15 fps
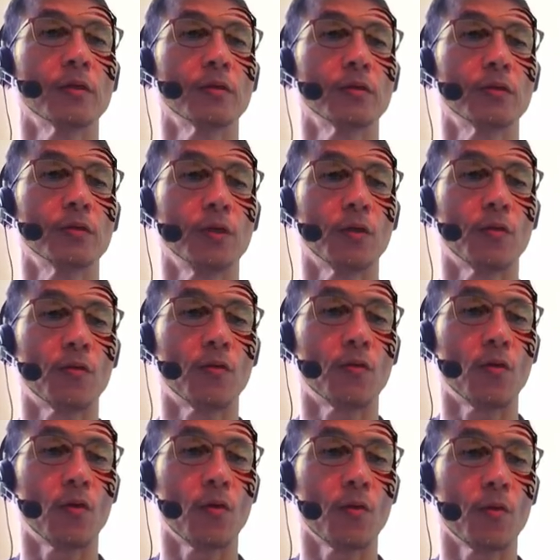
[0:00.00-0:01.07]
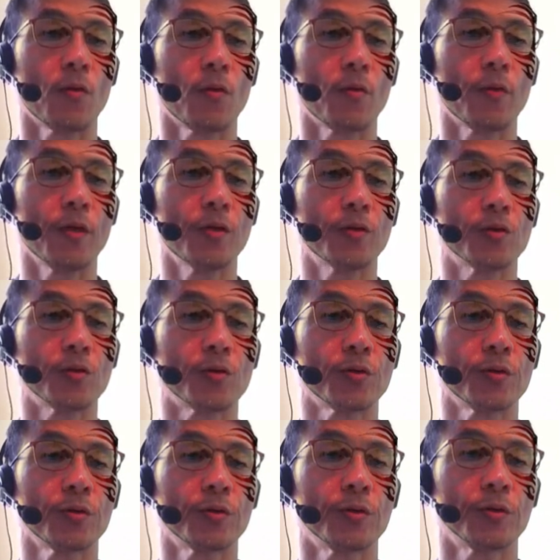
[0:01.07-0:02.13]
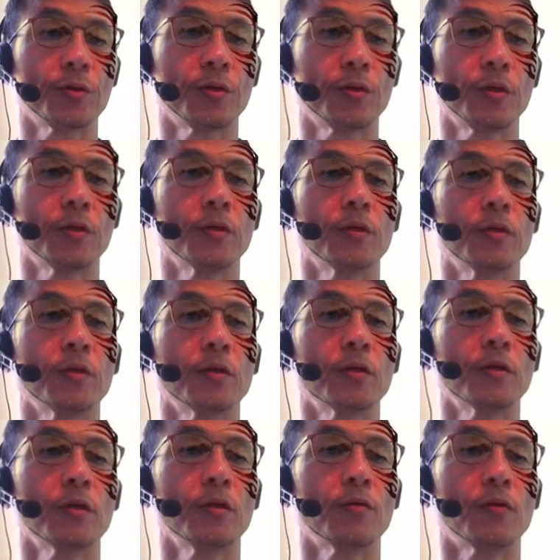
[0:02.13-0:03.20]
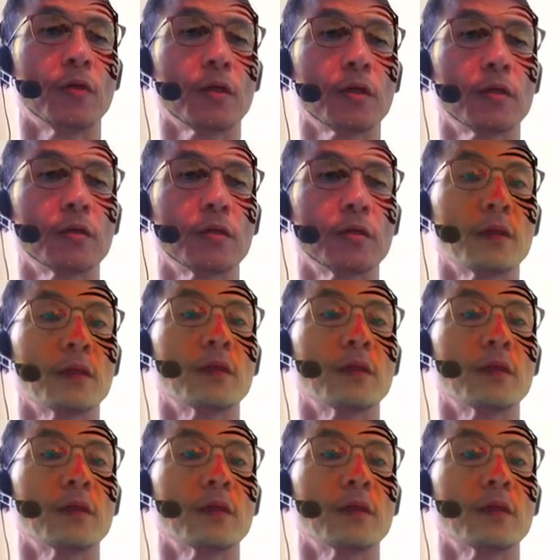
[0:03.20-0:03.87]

3 or 4 major effect